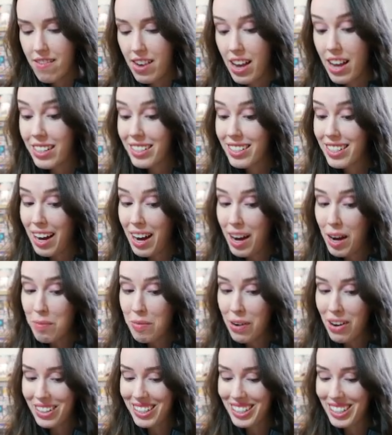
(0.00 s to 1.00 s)
SR
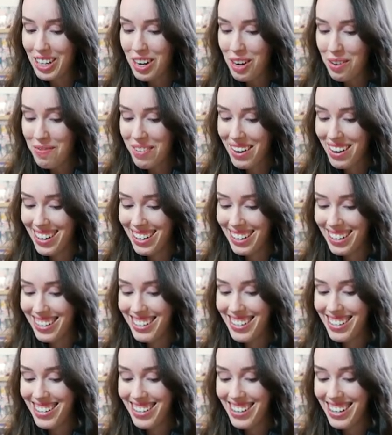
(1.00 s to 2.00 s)
box topper,
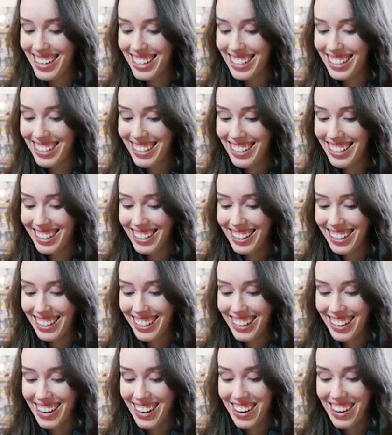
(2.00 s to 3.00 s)
nice.
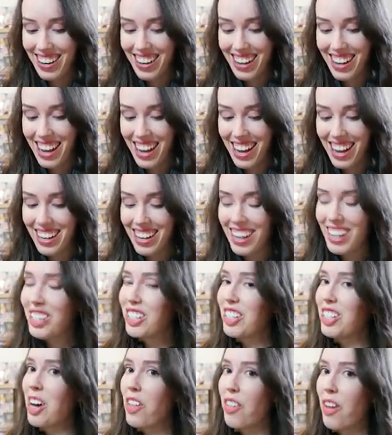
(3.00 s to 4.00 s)
And
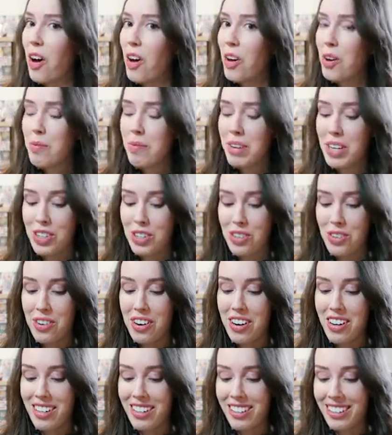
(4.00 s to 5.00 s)
it's the
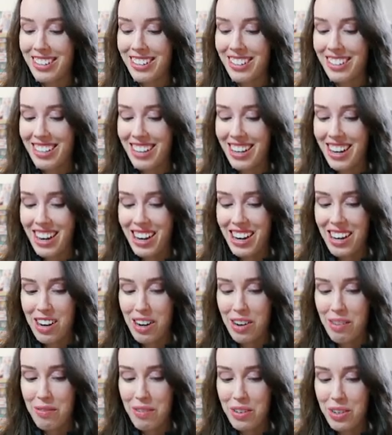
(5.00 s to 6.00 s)
Trunks,
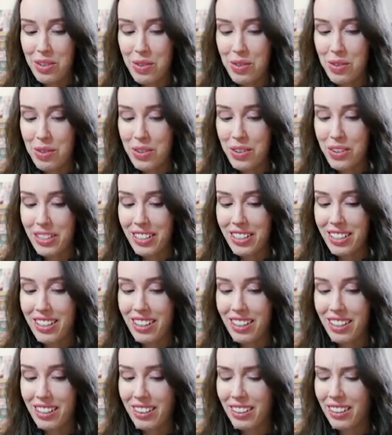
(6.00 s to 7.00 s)
of course.
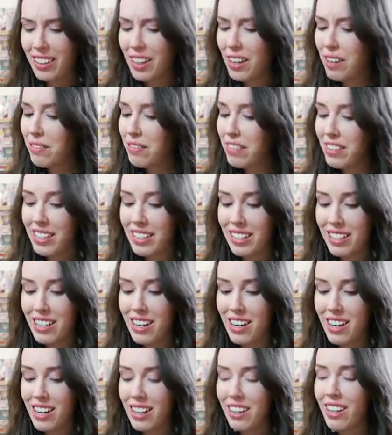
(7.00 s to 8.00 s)
Love this
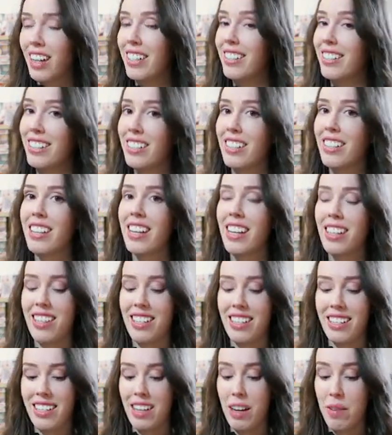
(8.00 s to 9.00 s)
card. I did get
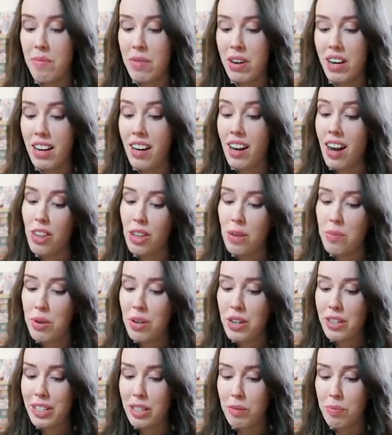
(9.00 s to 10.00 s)
this in my other
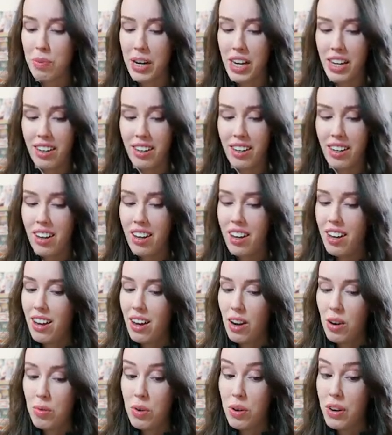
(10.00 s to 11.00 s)
box, but
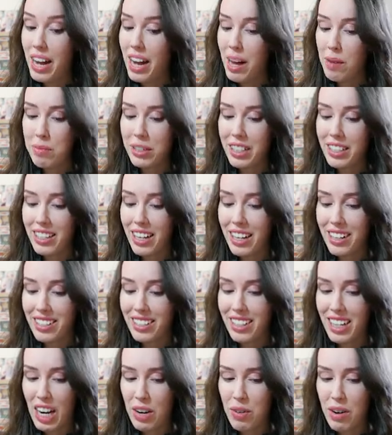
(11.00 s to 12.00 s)
we'll happily take a
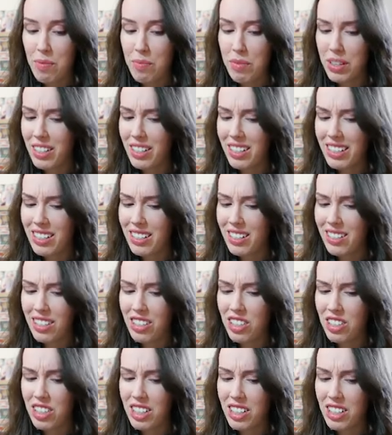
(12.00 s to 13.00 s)
second one because this
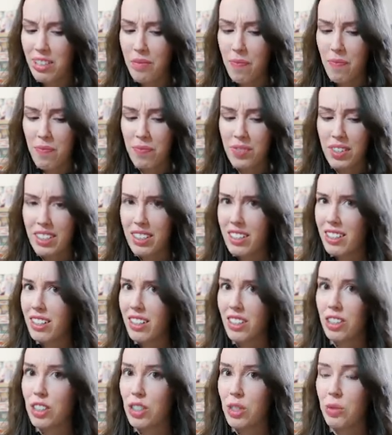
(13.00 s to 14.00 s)
is just
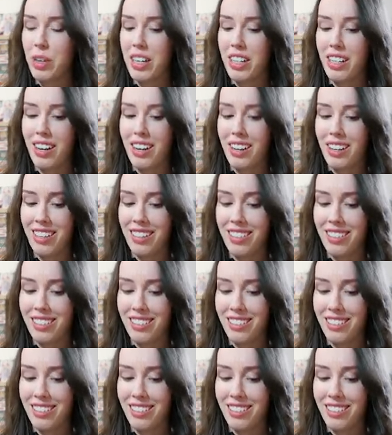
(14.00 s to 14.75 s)
such a sweet card.